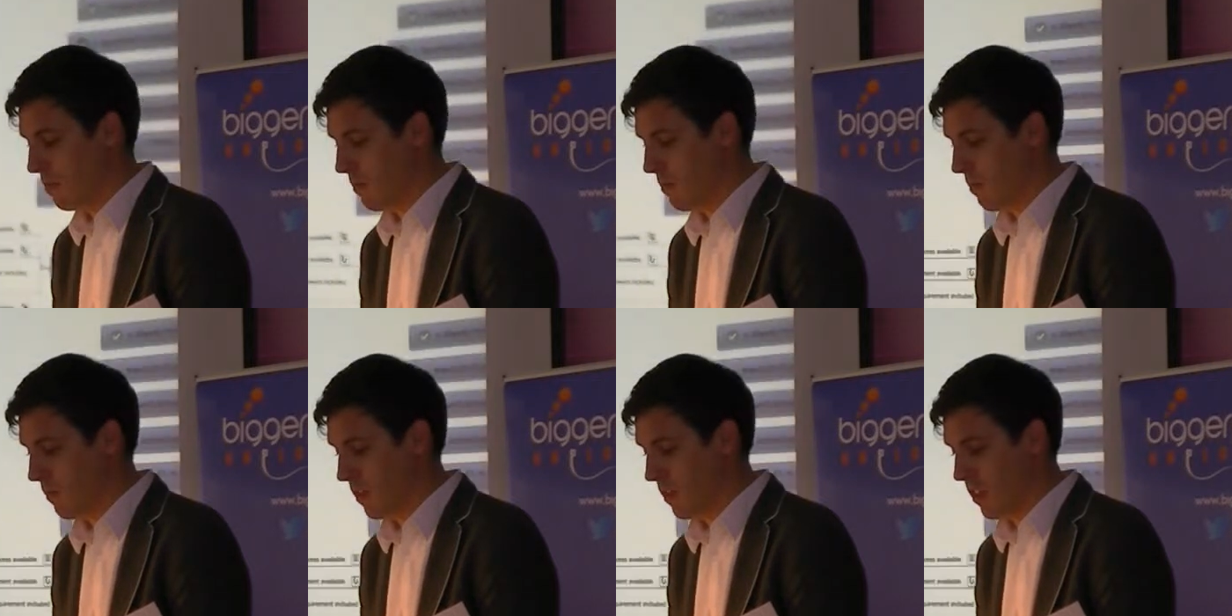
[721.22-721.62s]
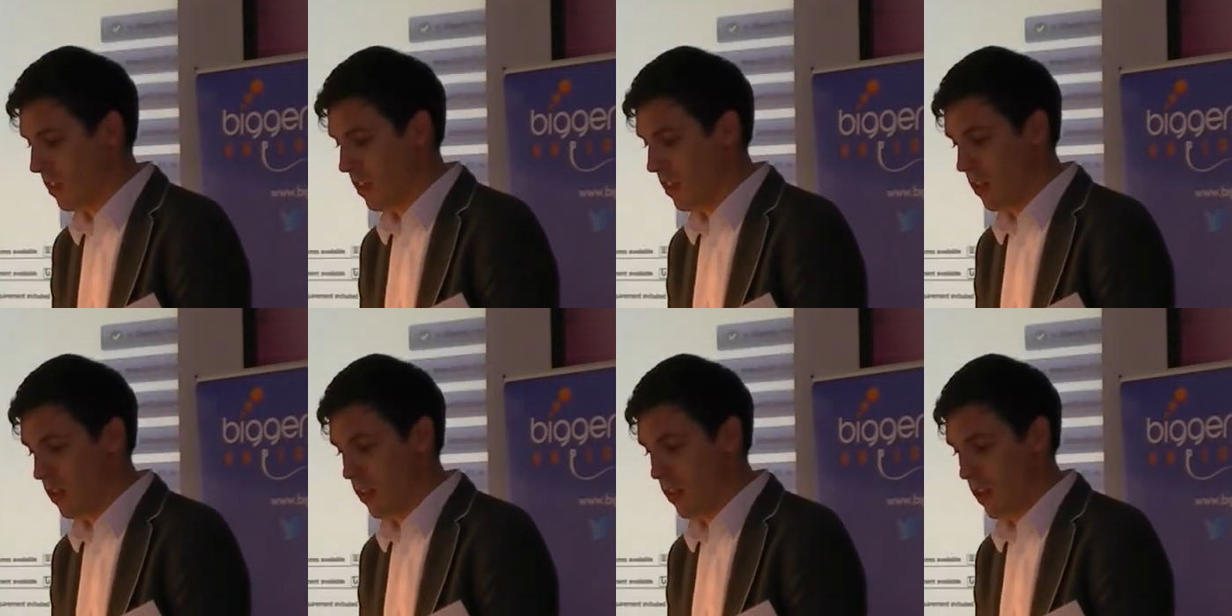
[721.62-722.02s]
And over here you
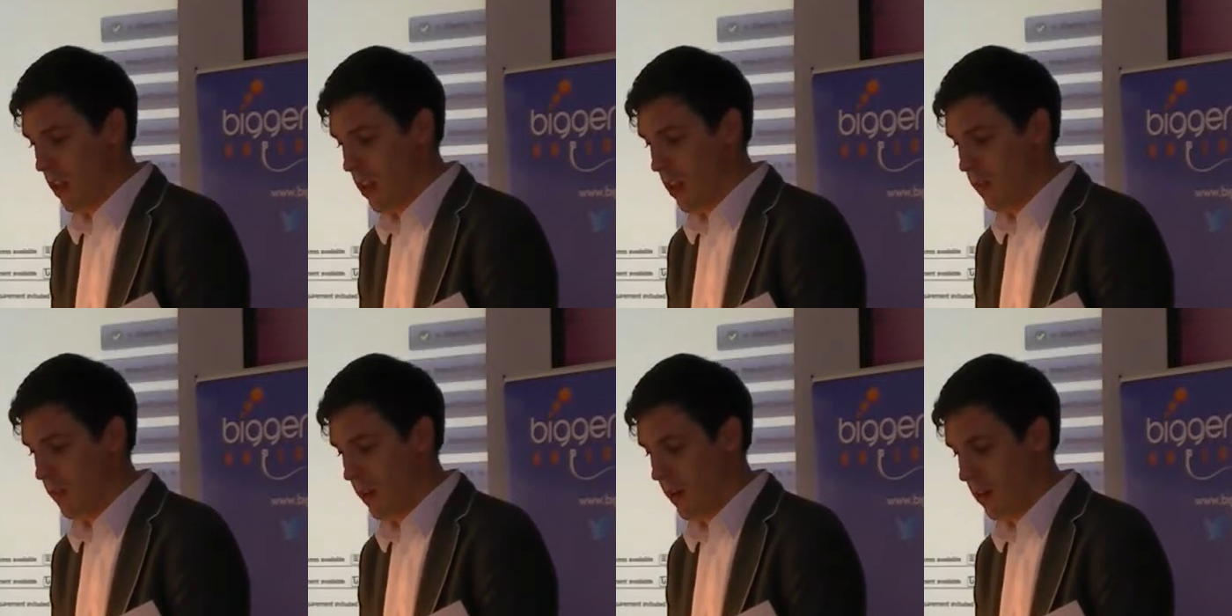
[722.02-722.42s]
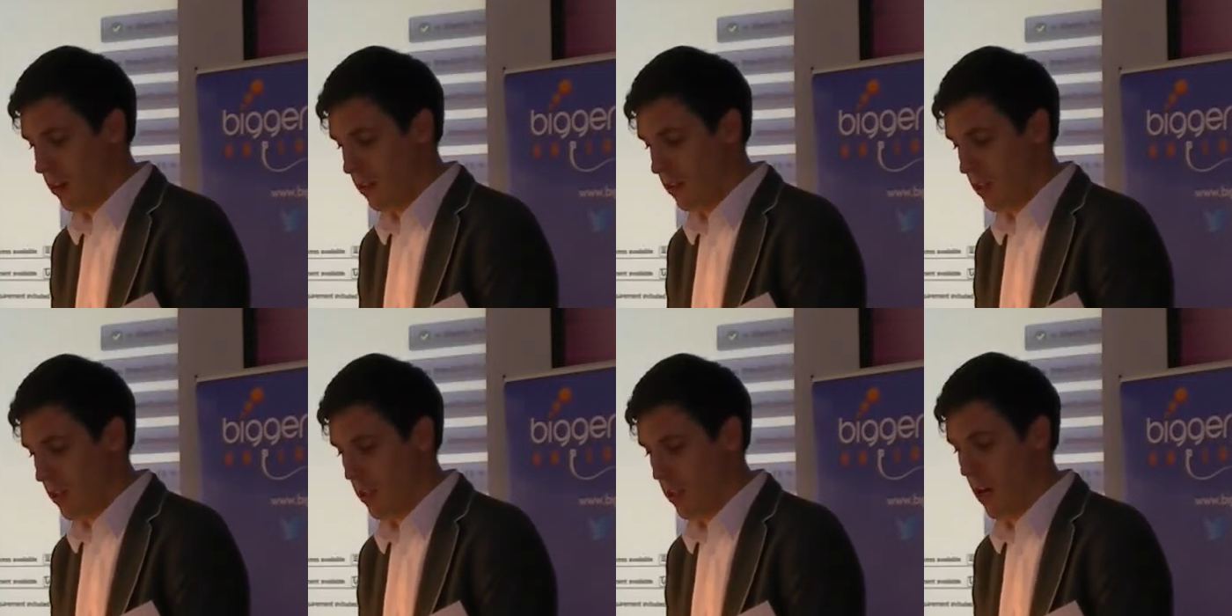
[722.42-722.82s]
see how we
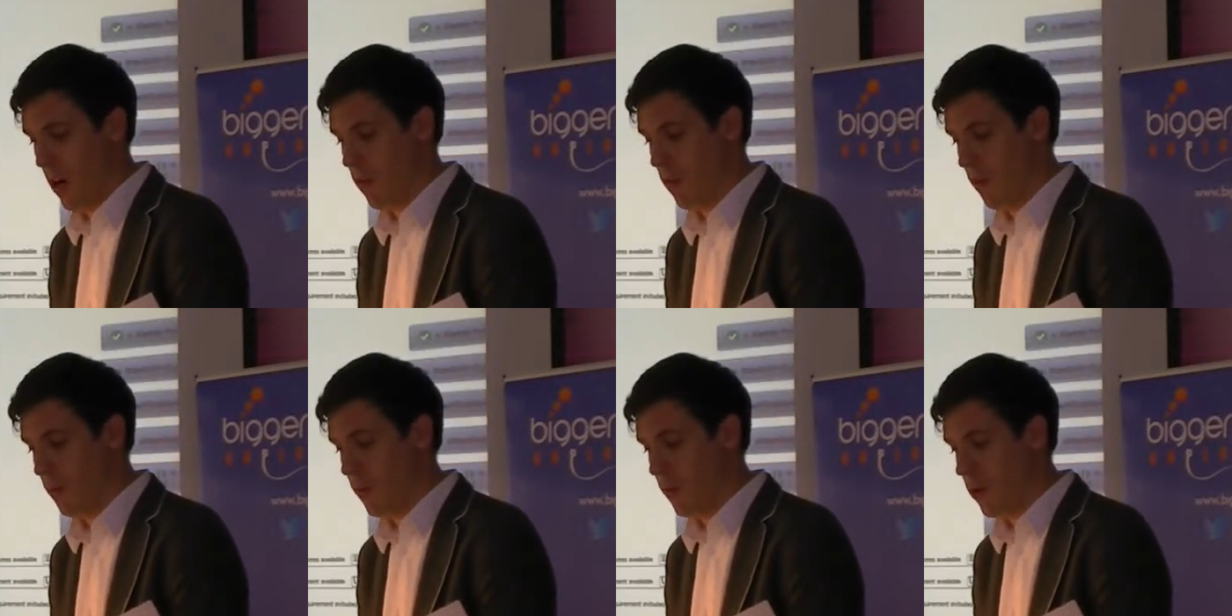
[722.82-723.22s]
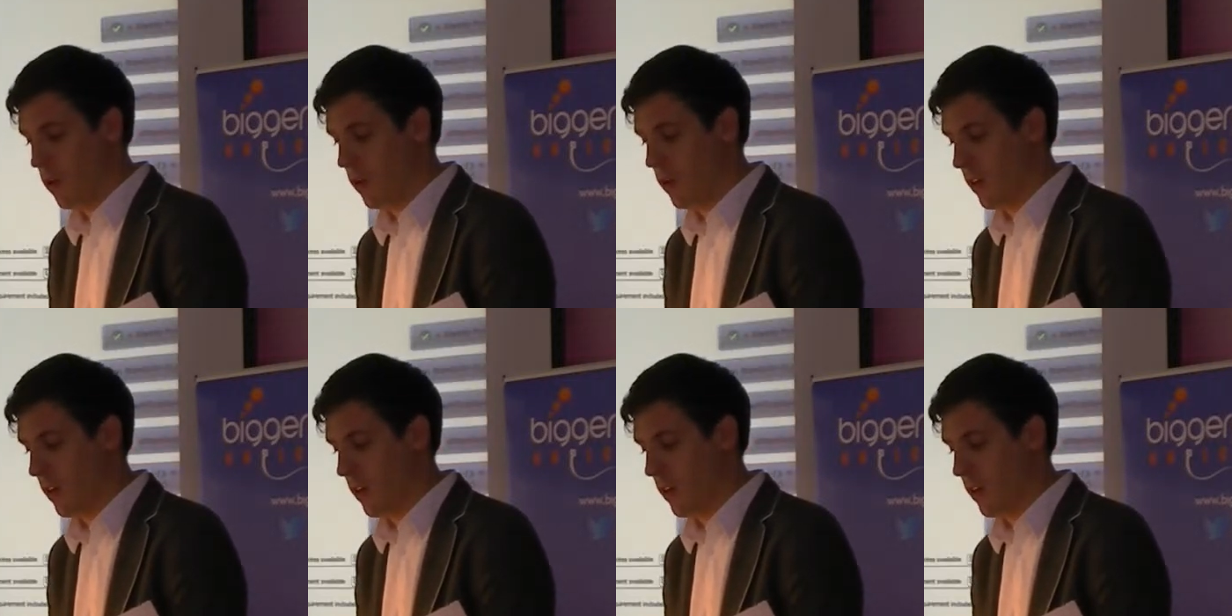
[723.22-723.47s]
prioritize this.